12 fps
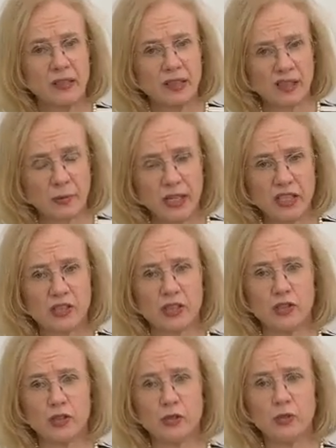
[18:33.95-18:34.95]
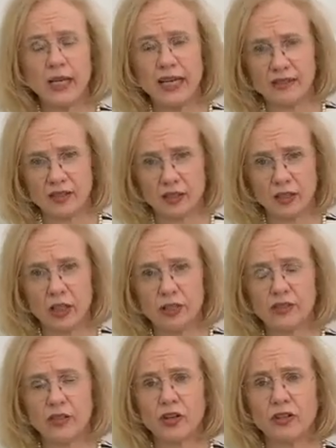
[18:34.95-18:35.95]
speak to you as a
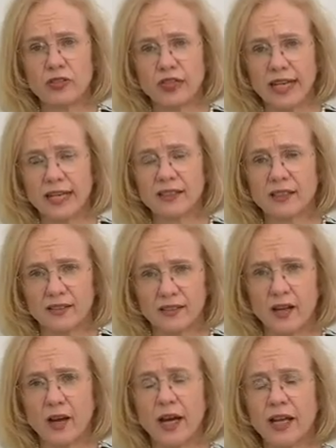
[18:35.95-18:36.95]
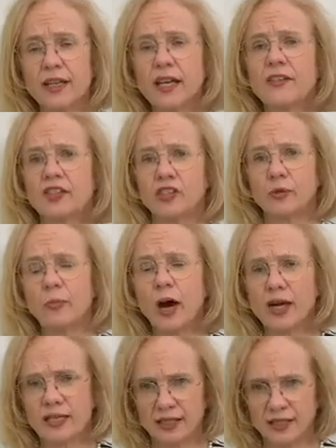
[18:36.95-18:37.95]
close contact decide, then you
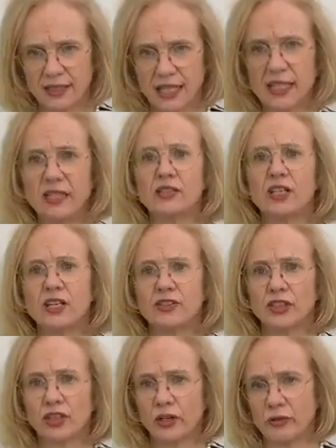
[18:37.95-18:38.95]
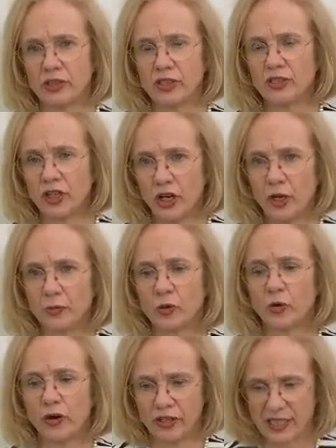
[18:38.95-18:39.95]
mightn't need to go into home
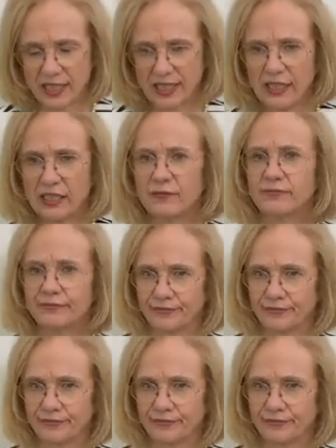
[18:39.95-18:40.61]
quarantine.